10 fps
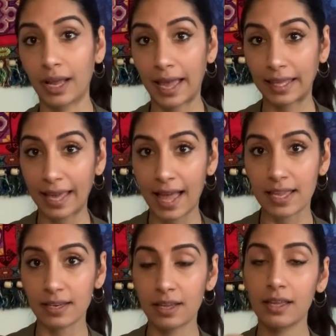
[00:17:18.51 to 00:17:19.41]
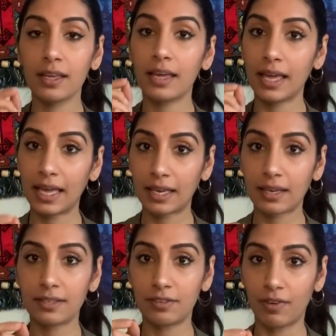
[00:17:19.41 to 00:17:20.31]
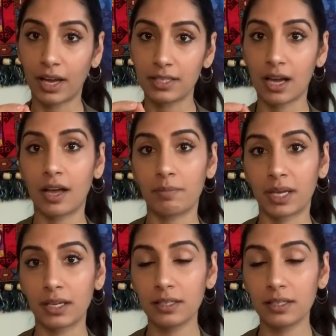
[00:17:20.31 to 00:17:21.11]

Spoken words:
again, in divine timing.